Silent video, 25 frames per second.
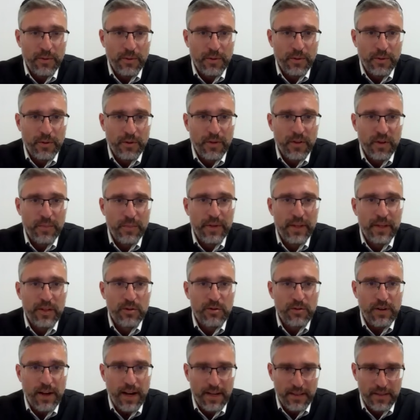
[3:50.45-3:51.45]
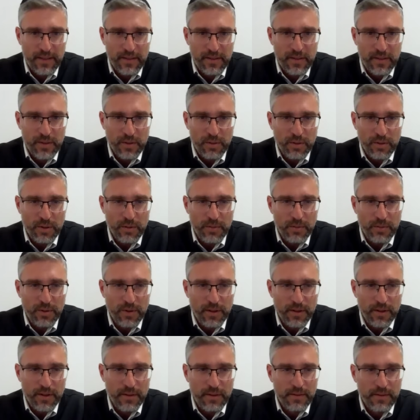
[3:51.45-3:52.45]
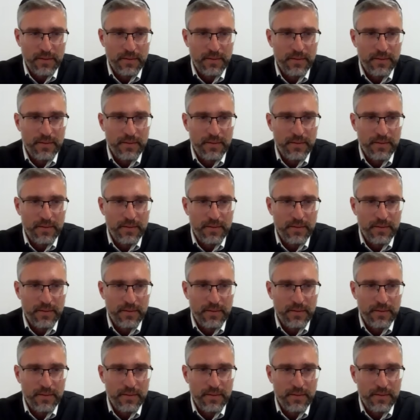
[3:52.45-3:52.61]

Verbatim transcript: or they're being dragged into a war?